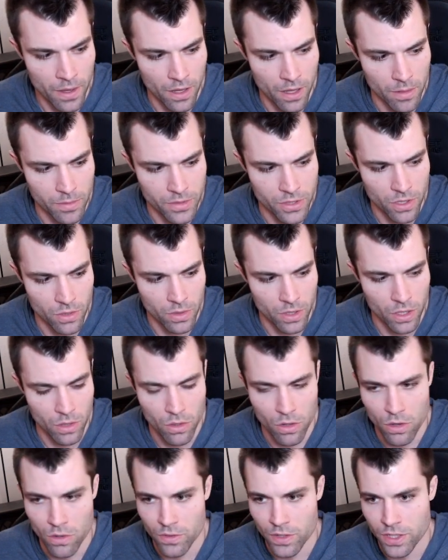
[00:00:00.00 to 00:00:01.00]
So we'll go
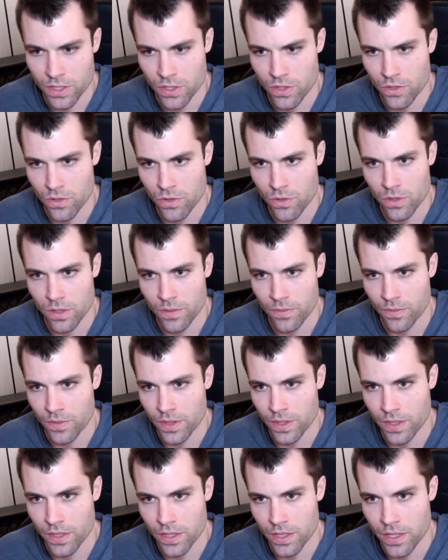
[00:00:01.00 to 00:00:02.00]
over to
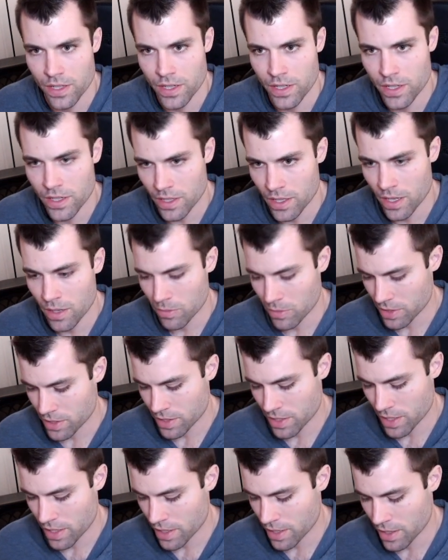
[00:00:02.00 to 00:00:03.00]
here and we'll
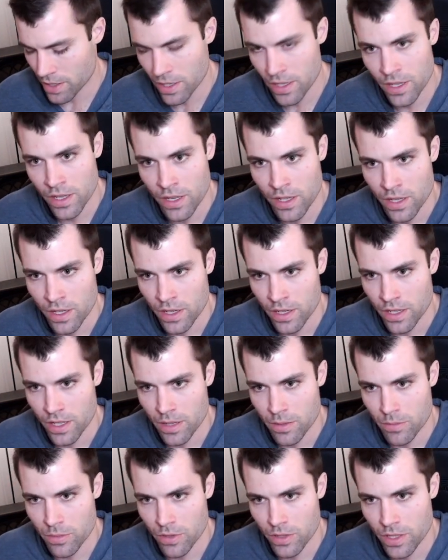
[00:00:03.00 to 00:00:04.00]
say
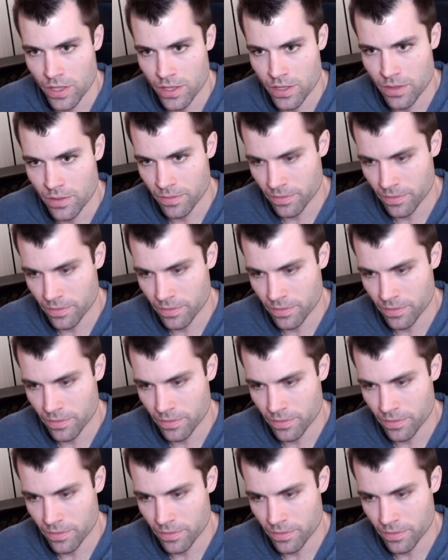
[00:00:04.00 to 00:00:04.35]
input,